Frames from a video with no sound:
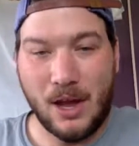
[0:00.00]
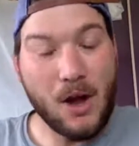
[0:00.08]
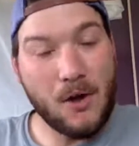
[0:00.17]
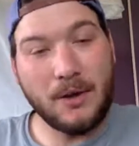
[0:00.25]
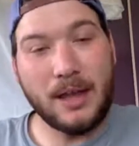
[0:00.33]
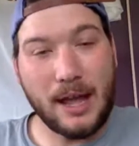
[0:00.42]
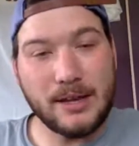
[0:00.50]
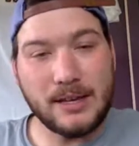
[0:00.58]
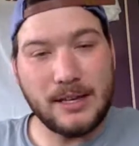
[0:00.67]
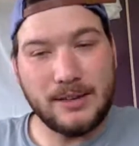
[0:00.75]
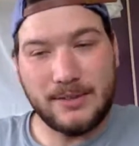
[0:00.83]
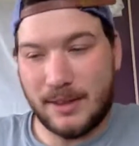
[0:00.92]
Okay, I could
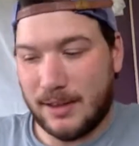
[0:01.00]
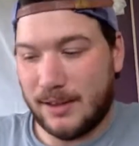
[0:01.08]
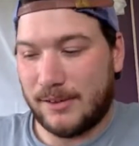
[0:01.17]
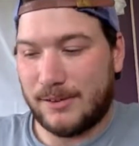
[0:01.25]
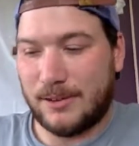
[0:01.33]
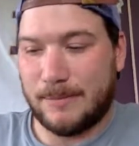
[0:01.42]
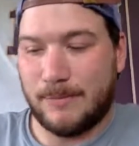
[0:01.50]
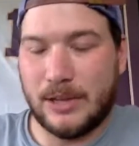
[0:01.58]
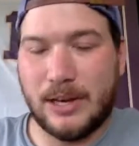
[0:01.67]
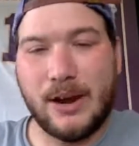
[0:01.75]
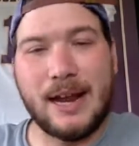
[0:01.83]
eat this, you know.